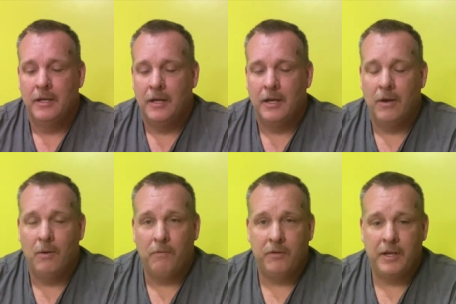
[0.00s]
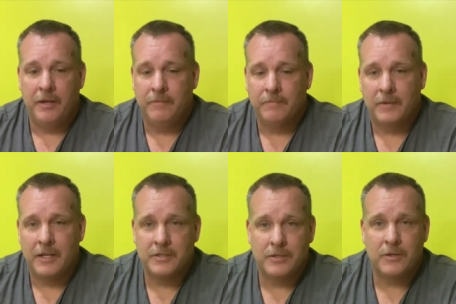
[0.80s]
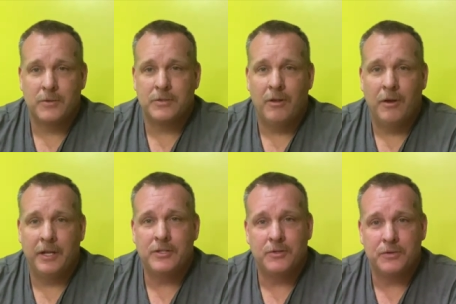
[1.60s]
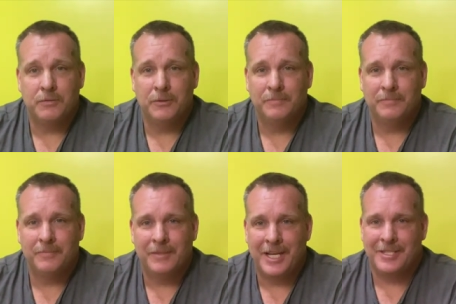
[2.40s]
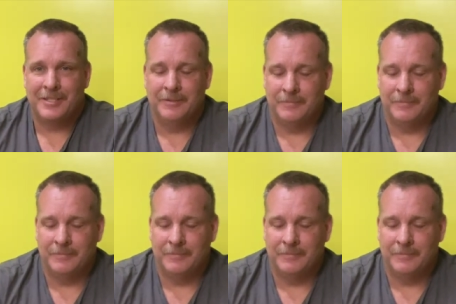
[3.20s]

uh, hopefully as this goes along, it's useful. Thanks.